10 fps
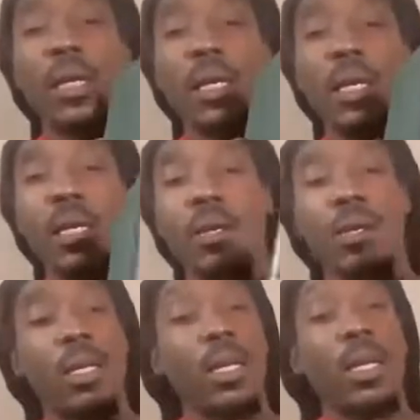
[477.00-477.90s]
here,
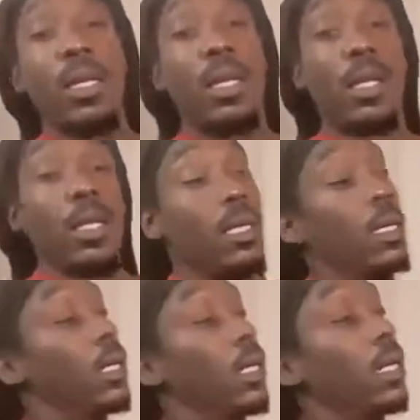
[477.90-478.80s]

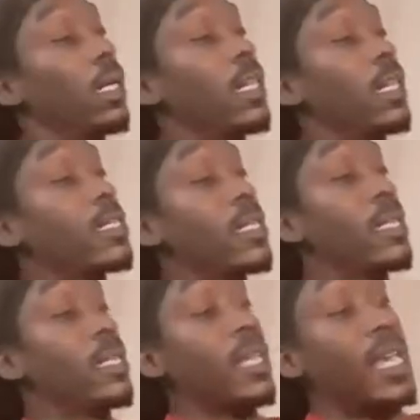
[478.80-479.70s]
this is a